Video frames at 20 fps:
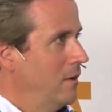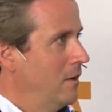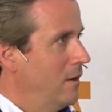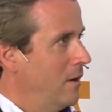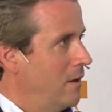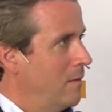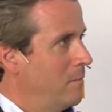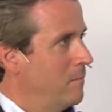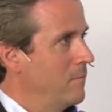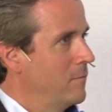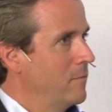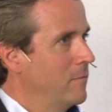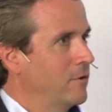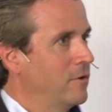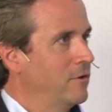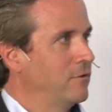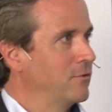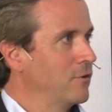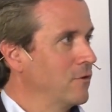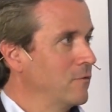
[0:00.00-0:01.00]
um,
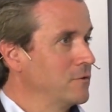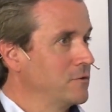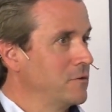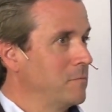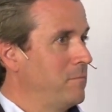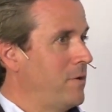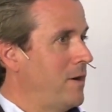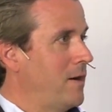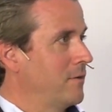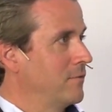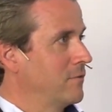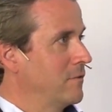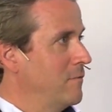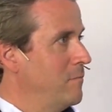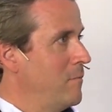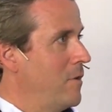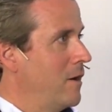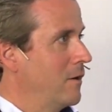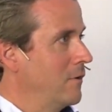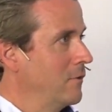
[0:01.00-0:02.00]
could serve as a positive
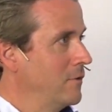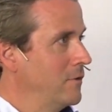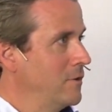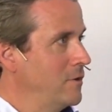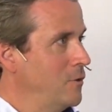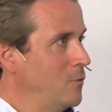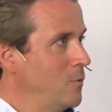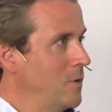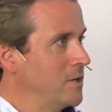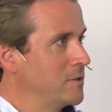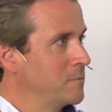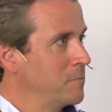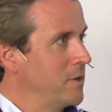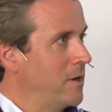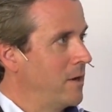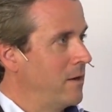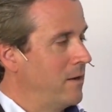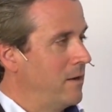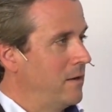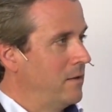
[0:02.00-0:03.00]
model in the U.S. But
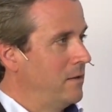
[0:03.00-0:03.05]
I